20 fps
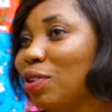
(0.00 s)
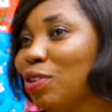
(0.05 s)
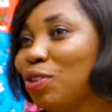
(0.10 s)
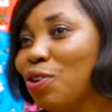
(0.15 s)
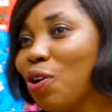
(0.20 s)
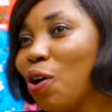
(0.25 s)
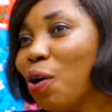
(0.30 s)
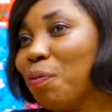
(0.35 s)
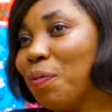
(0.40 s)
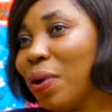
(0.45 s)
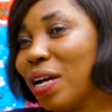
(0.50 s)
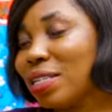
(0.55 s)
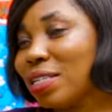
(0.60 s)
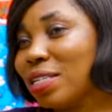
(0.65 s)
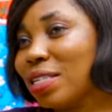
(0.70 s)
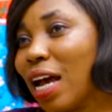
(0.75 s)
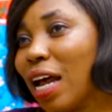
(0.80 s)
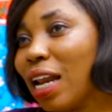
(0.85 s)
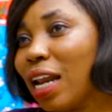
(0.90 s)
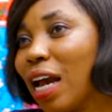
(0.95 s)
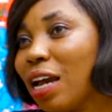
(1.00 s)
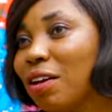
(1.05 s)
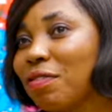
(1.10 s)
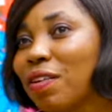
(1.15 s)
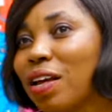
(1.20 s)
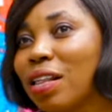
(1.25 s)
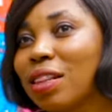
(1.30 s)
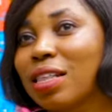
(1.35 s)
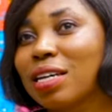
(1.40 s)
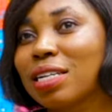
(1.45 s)
your personal
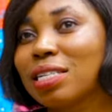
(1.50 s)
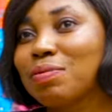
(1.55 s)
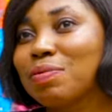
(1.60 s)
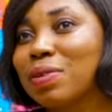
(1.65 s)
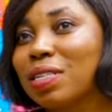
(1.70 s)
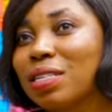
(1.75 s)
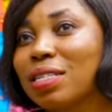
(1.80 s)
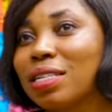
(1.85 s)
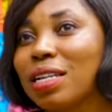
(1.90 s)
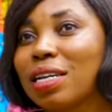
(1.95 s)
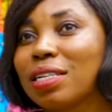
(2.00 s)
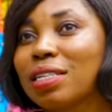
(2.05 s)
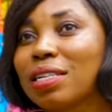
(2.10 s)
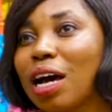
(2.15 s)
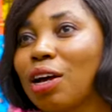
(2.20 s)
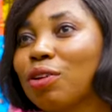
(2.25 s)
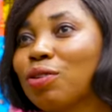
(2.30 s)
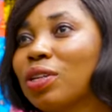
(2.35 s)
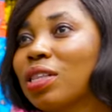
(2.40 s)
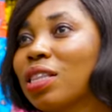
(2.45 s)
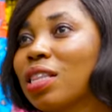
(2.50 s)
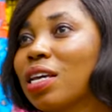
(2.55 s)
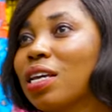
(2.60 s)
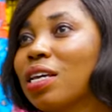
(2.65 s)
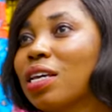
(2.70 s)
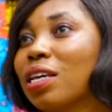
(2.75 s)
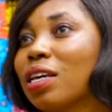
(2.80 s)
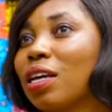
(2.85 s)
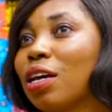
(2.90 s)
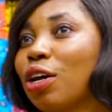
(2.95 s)
life and this business. I don't
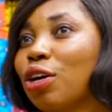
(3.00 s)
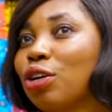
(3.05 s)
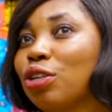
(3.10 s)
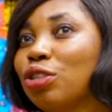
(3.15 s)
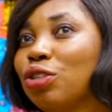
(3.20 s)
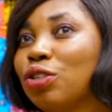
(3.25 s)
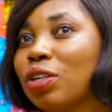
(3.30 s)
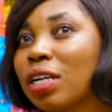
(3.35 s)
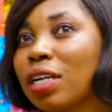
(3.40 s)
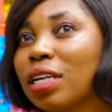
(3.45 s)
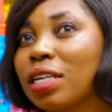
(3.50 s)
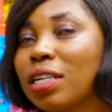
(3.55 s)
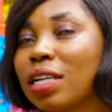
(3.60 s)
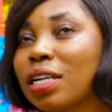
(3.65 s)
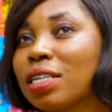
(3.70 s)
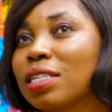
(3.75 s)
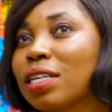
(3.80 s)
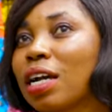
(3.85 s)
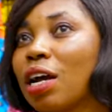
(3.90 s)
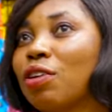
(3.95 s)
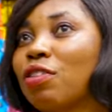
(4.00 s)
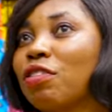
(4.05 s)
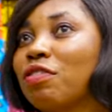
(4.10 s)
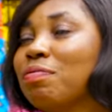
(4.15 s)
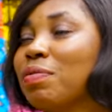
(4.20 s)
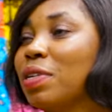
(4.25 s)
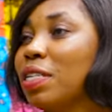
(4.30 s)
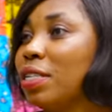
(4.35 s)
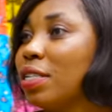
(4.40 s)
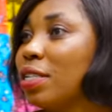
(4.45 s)
think doing this kind
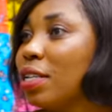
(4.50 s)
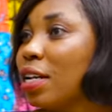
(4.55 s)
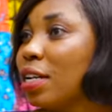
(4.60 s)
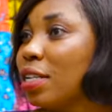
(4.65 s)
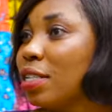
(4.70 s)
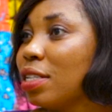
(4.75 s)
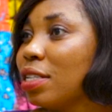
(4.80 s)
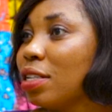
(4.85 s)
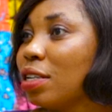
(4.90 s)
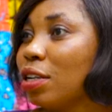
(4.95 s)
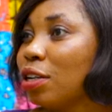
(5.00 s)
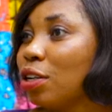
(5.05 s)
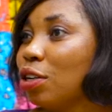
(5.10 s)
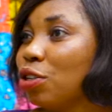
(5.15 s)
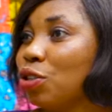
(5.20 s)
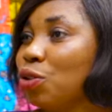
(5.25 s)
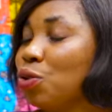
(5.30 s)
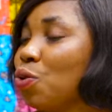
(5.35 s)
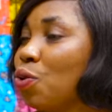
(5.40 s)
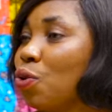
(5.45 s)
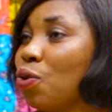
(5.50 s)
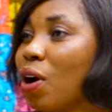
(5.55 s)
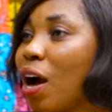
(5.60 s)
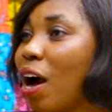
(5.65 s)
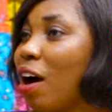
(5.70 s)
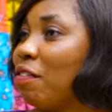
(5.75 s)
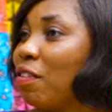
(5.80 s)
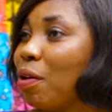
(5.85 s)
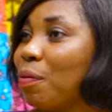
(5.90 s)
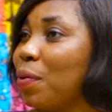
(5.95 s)
of business, you
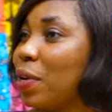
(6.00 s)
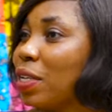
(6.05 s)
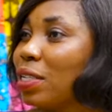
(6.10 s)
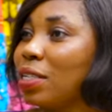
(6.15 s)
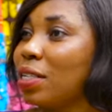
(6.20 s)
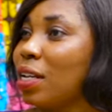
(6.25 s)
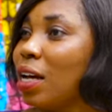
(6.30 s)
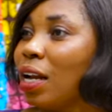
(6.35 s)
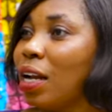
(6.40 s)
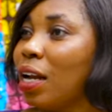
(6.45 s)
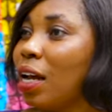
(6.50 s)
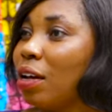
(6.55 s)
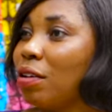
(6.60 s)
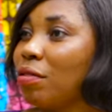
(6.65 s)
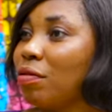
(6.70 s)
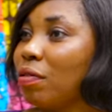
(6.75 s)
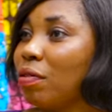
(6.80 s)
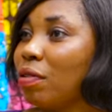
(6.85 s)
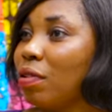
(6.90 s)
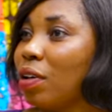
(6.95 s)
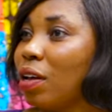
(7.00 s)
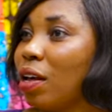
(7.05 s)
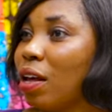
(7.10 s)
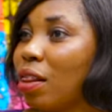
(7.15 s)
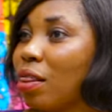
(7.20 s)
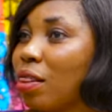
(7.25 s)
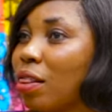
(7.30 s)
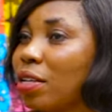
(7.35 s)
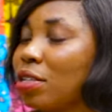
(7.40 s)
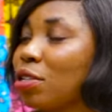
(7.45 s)
have a personal life.
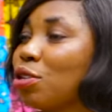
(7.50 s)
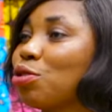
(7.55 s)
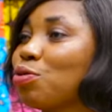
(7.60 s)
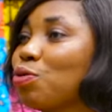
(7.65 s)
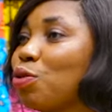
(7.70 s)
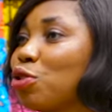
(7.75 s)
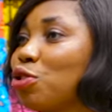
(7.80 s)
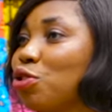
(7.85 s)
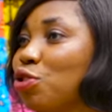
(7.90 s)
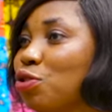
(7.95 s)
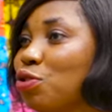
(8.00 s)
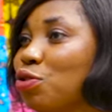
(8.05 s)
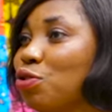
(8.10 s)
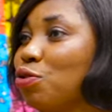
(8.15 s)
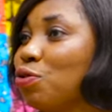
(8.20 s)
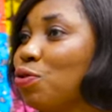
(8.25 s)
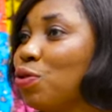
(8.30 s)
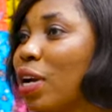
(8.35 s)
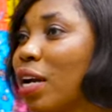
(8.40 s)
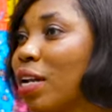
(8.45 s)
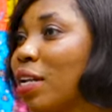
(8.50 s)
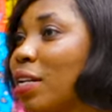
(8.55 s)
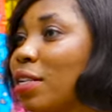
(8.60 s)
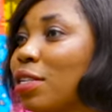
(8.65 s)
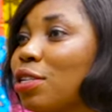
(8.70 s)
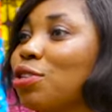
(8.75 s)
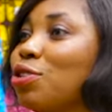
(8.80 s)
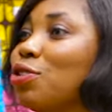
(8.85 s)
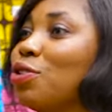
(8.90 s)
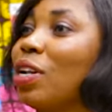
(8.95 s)
This is what you do, and
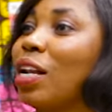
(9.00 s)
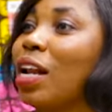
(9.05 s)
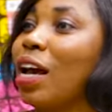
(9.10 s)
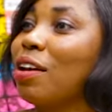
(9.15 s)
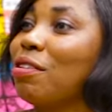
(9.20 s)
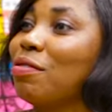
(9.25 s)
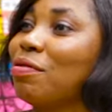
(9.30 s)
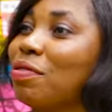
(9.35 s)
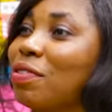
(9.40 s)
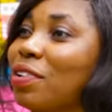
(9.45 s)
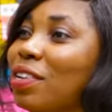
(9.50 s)
this is your life